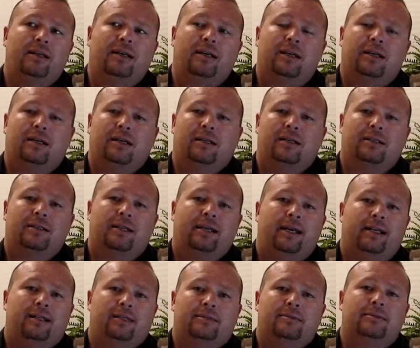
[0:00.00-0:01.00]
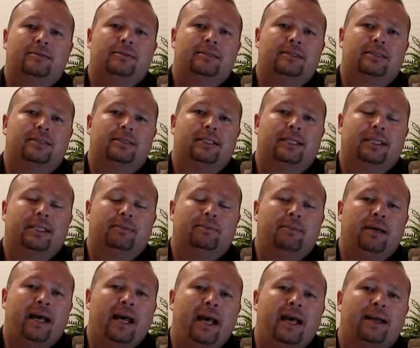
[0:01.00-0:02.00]
kind of just kicking
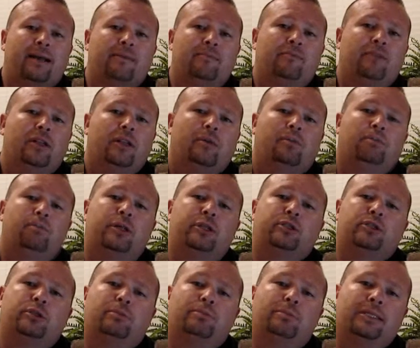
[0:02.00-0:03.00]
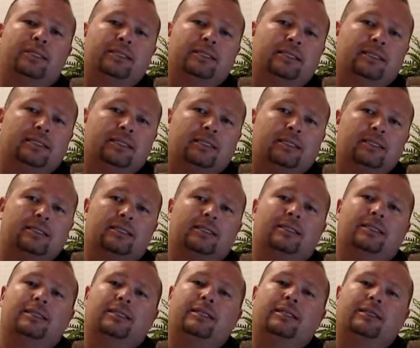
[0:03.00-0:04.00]
back, but your business
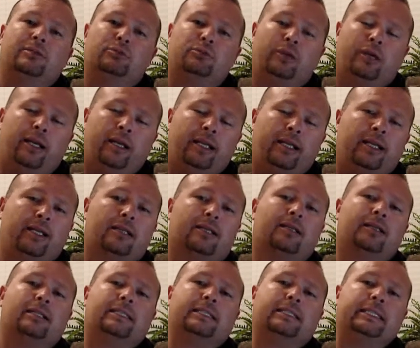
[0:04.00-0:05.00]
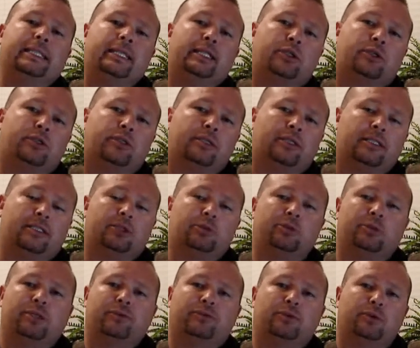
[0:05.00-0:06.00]
is running continuously
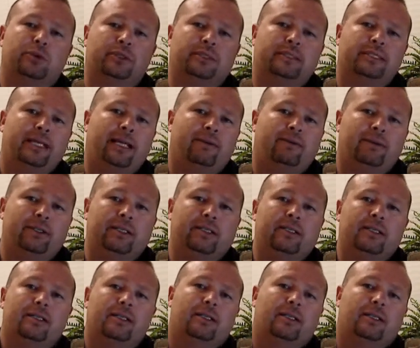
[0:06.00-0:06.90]
24/7,